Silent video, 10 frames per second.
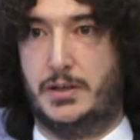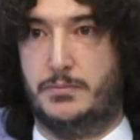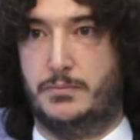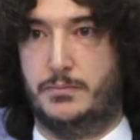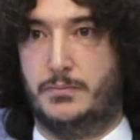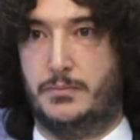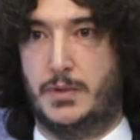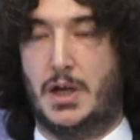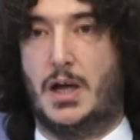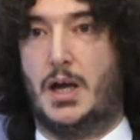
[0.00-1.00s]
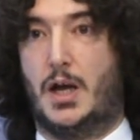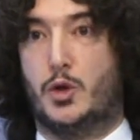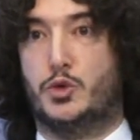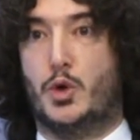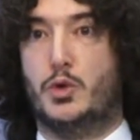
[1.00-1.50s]
to the degree you do
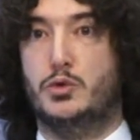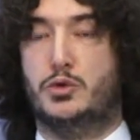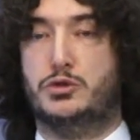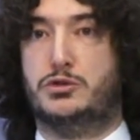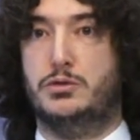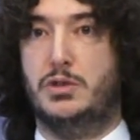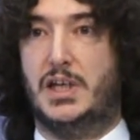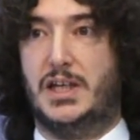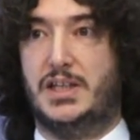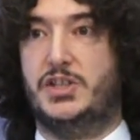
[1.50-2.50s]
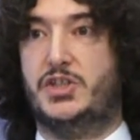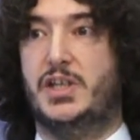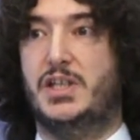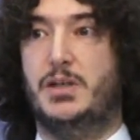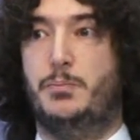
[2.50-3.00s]
not accept something that you are
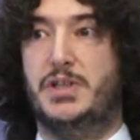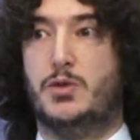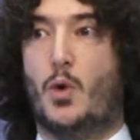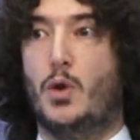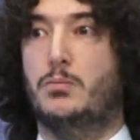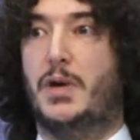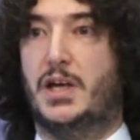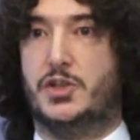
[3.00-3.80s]
not comfortable with,